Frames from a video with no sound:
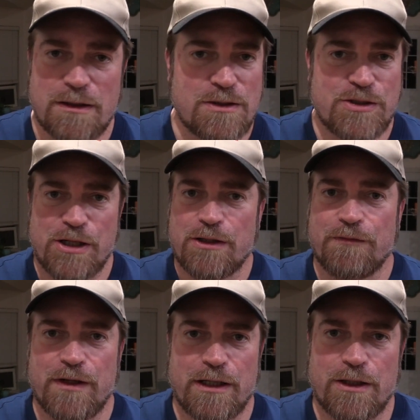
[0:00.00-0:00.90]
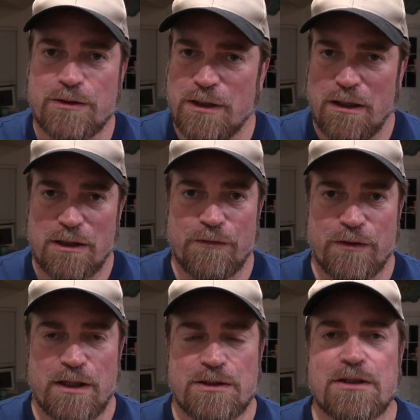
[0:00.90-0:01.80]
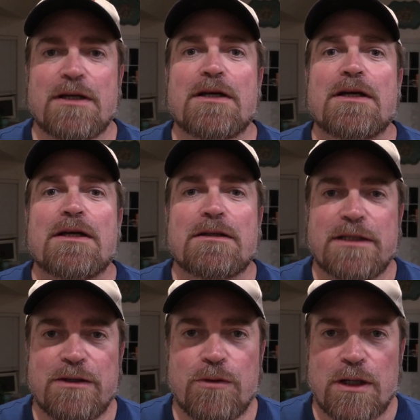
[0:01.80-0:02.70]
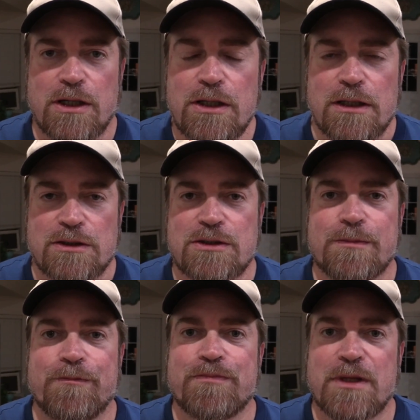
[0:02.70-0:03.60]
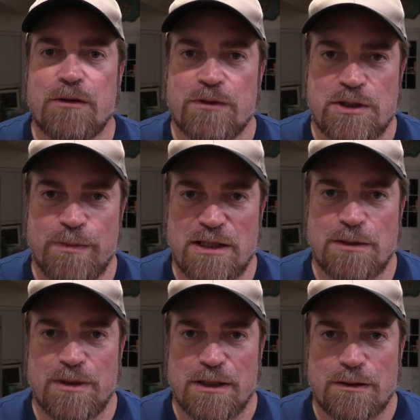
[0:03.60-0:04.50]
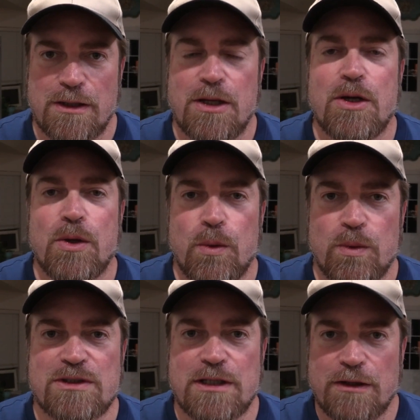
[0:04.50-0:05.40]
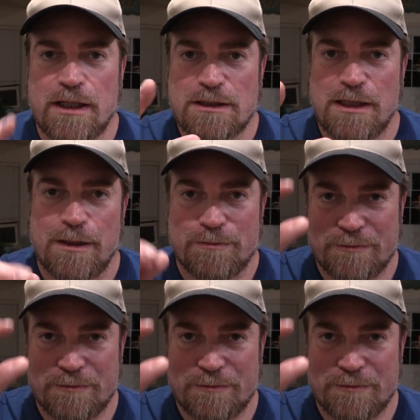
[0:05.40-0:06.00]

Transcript: Share the video, tell all your friends. T-Roy cooks responsibly. We'll see y'all next time.